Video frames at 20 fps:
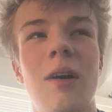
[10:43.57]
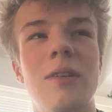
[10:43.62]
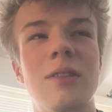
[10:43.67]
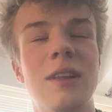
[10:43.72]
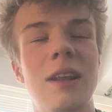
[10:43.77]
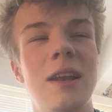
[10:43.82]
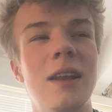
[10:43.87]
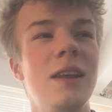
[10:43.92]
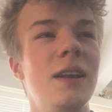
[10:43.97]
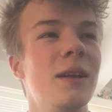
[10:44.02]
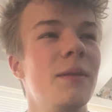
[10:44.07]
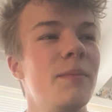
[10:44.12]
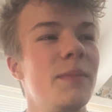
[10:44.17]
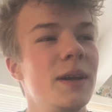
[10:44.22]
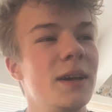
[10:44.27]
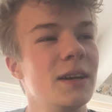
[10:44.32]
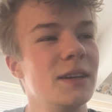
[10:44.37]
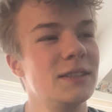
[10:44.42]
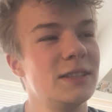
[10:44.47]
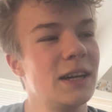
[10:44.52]
deleted
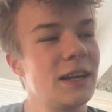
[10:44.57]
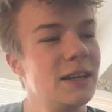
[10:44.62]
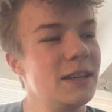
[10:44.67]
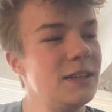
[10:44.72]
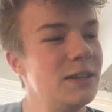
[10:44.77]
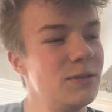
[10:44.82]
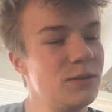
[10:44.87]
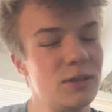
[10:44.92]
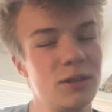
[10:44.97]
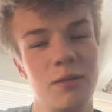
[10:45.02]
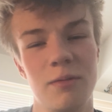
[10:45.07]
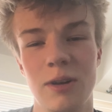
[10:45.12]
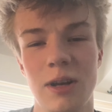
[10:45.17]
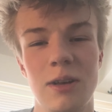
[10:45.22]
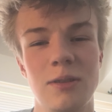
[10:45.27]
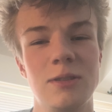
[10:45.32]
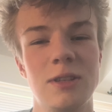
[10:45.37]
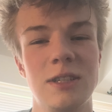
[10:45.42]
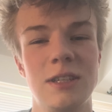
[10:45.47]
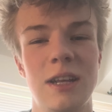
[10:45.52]
because I used someone
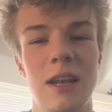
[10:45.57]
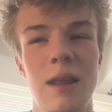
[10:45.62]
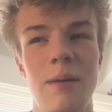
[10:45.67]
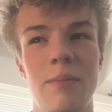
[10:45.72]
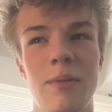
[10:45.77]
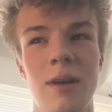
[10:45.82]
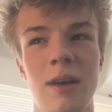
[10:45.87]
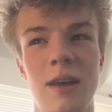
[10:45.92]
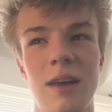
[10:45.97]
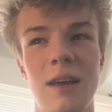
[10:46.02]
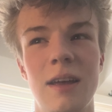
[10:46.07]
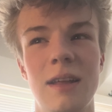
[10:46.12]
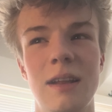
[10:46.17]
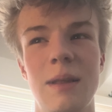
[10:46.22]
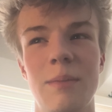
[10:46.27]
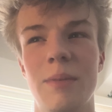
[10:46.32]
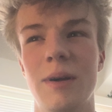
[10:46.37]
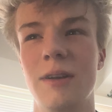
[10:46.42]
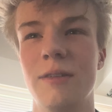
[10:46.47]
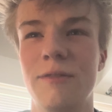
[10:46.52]
else's clip. The
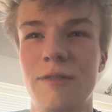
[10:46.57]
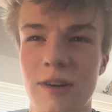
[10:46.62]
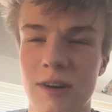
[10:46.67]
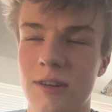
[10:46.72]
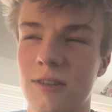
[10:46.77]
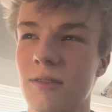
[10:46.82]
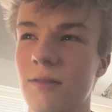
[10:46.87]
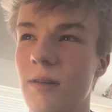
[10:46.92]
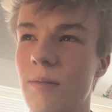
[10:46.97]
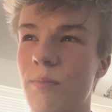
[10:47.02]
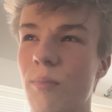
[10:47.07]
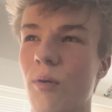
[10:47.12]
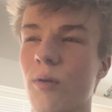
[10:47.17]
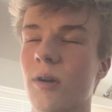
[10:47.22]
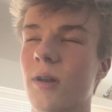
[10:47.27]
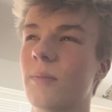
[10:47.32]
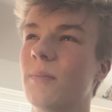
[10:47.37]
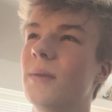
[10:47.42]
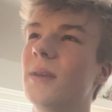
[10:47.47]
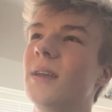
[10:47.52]
motherfucker
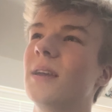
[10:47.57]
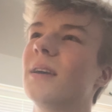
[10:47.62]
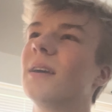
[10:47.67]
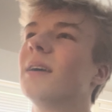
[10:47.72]
reported me.